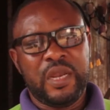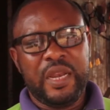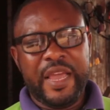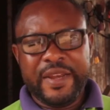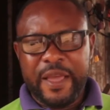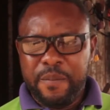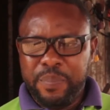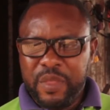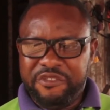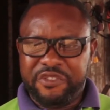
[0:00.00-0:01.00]
Let
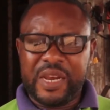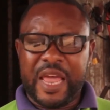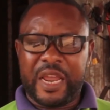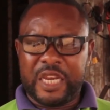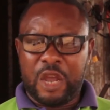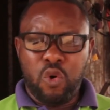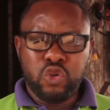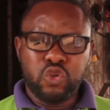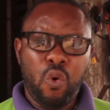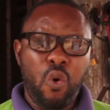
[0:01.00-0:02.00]
them feel like they
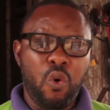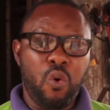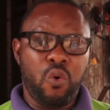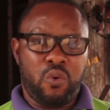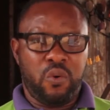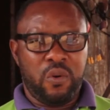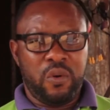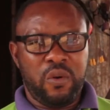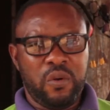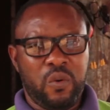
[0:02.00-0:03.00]
also owe
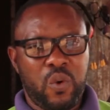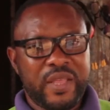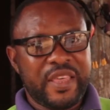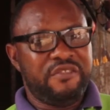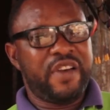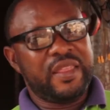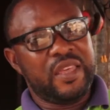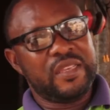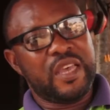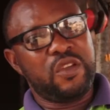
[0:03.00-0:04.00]
whatever it
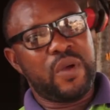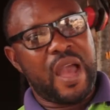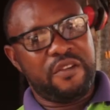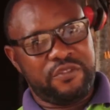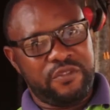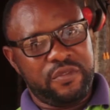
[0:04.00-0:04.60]
is that you have.